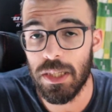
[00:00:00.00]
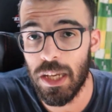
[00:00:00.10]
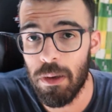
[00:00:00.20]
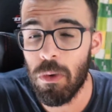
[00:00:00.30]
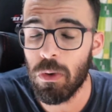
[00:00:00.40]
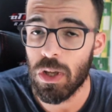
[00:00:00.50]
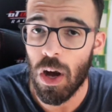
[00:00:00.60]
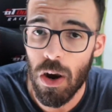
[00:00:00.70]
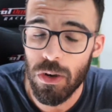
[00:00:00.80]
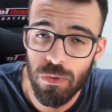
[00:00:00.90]
same most
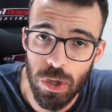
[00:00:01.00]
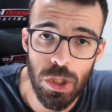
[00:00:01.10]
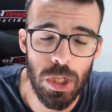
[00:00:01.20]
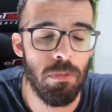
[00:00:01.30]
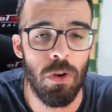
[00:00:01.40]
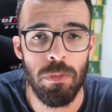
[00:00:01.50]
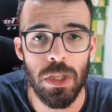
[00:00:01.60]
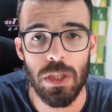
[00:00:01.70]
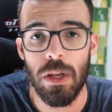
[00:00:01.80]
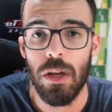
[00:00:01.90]
heart-wrenching
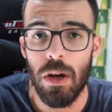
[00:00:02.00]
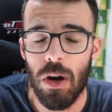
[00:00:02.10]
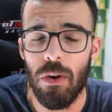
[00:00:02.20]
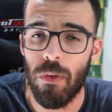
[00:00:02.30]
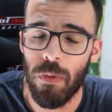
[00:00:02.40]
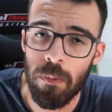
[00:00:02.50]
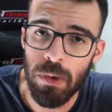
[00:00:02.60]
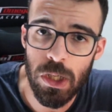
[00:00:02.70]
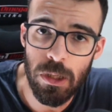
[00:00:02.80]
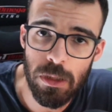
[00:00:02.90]
moments of The
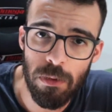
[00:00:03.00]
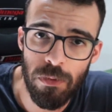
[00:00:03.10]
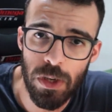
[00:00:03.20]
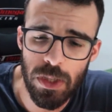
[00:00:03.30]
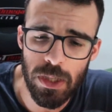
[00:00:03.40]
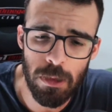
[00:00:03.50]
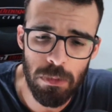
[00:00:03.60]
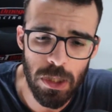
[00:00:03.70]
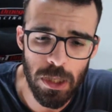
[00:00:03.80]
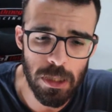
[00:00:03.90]
Mitchells versus the
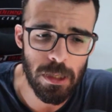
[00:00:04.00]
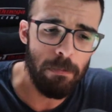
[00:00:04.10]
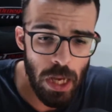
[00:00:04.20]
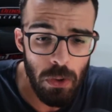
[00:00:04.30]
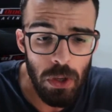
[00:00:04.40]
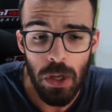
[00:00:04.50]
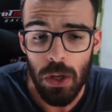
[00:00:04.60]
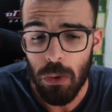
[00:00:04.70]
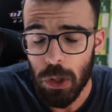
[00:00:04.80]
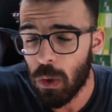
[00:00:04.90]
Machines. Now,
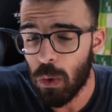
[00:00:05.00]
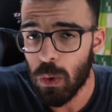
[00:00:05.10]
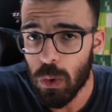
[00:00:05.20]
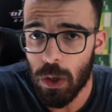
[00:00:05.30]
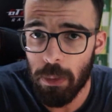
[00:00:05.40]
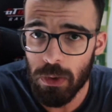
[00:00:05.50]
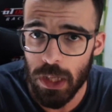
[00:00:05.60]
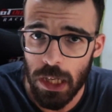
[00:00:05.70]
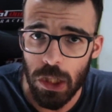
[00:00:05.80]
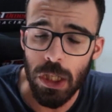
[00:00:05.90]
we can also talk about
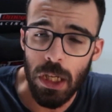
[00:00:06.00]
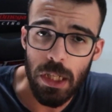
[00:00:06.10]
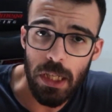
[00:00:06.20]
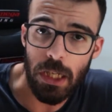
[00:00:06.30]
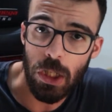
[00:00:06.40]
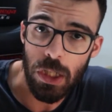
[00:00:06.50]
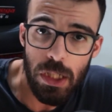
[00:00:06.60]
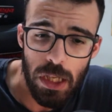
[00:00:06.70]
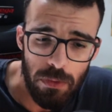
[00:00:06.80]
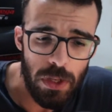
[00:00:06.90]
the action. The action
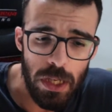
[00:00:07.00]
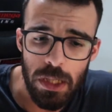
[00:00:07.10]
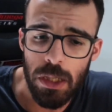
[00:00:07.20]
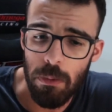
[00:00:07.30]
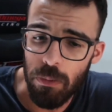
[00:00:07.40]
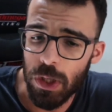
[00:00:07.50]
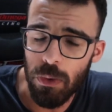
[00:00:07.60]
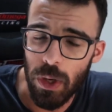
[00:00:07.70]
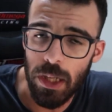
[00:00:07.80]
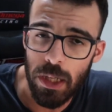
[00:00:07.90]
itself is pretty
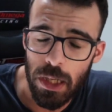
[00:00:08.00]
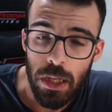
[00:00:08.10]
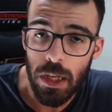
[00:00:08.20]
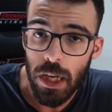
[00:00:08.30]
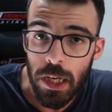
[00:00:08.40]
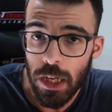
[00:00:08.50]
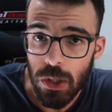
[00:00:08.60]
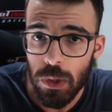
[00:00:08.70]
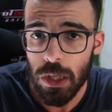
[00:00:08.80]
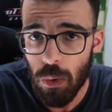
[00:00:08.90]
well done and
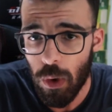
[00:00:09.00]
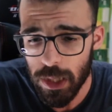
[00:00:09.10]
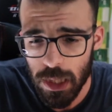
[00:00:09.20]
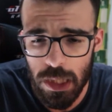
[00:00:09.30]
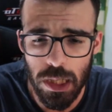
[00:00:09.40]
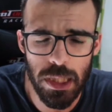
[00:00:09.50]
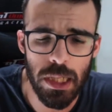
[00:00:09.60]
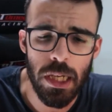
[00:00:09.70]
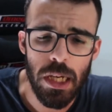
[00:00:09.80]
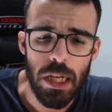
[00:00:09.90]
actually quite
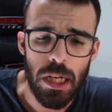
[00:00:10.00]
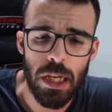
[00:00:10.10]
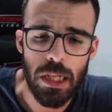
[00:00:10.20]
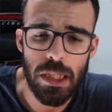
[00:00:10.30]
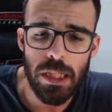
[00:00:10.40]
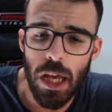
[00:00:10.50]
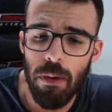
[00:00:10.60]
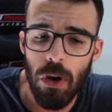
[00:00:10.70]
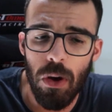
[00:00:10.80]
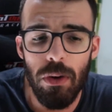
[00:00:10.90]
exciting.
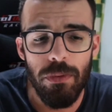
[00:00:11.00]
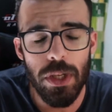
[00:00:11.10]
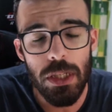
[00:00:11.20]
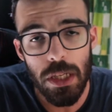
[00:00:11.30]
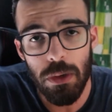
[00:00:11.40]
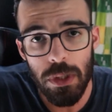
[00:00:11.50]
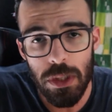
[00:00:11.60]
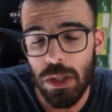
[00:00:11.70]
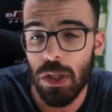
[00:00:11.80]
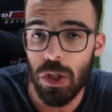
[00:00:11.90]
Some of these
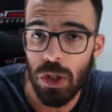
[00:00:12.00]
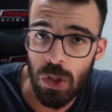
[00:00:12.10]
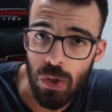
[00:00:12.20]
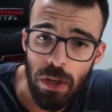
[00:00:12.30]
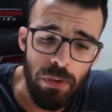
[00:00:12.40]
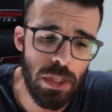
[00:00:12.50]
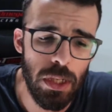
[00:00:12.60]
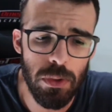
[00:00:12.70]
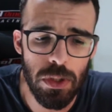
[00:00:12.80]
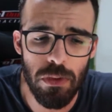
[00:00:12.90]
sequences, such as the driving
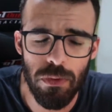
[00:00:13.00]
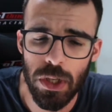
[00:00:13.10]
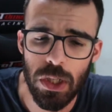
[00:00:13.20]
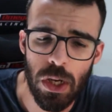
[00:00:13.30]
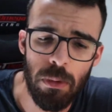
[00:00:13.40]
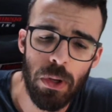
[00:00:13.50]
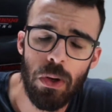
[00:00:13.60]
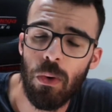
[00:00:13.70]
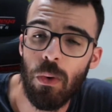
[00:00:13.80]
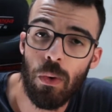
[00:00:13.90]
sequences, for example,
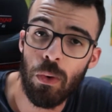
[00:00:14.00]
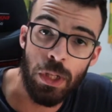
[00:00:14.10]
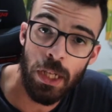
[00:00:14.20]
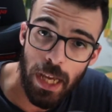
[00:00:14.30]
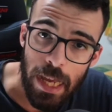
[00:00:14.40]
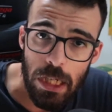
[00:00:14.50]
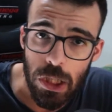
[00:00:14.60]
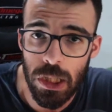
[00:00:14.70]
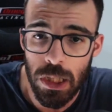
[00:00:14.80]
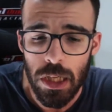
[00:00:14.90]
or the
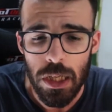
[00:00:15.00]
action